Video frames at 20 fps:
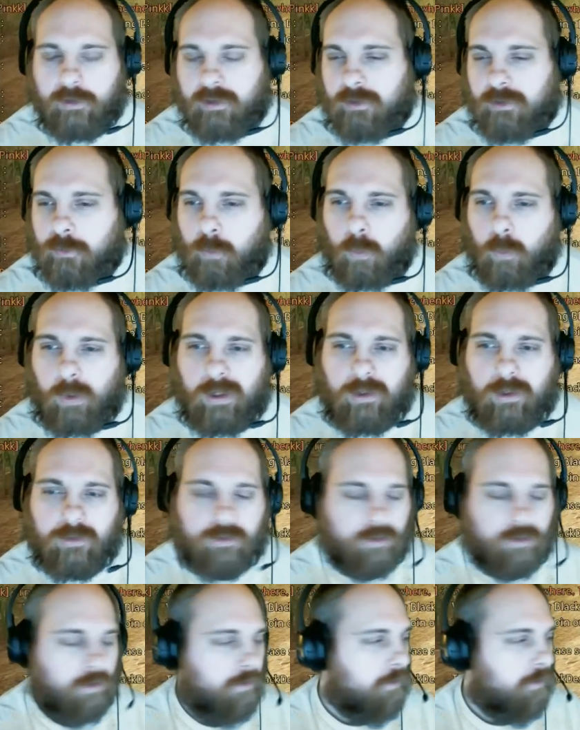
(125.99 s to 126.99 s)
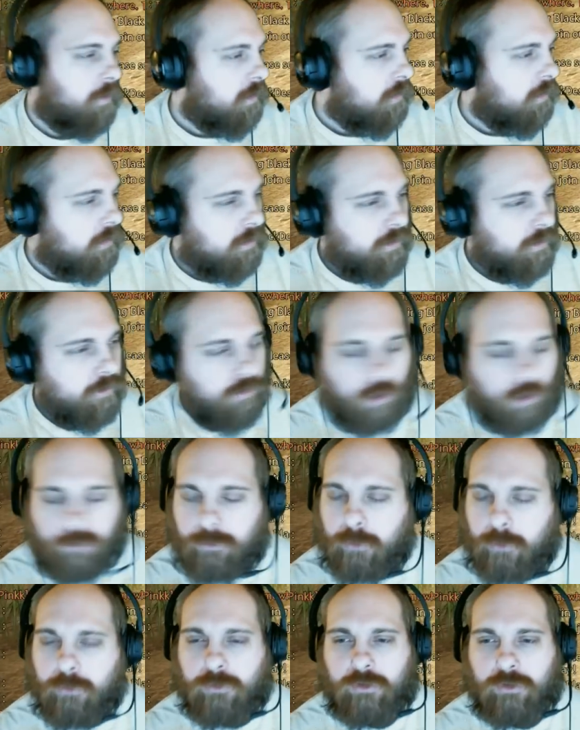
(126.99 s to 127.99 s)
as well, so not
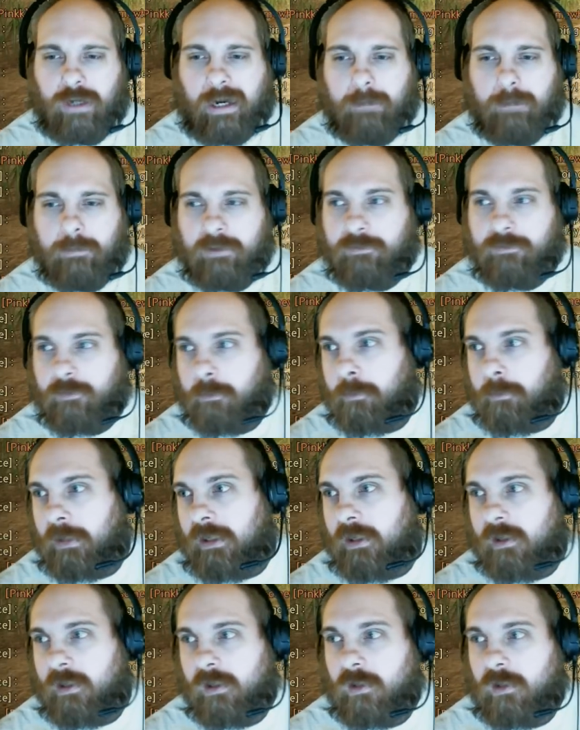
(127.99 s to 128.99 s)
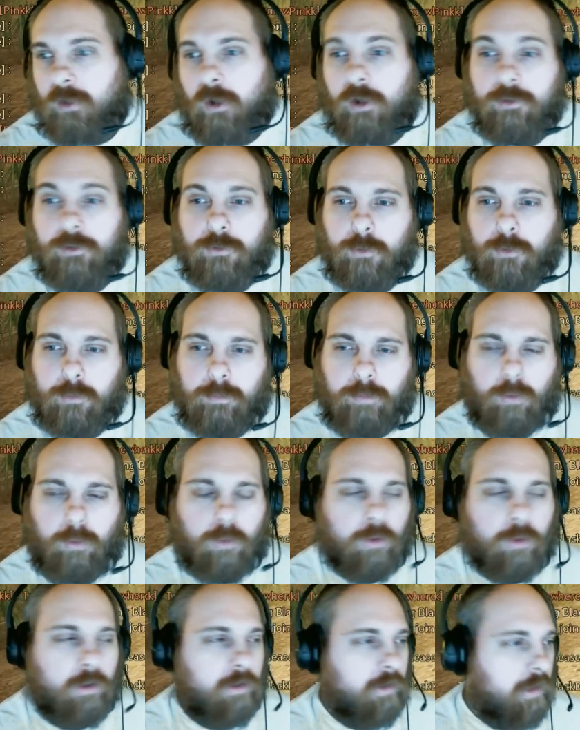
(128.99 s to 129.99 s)
too shabby for being a console
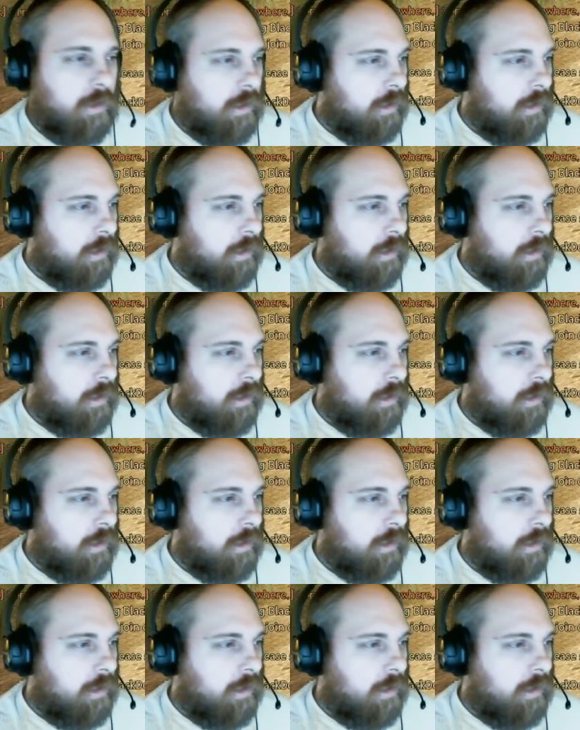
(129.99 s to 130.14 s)
port.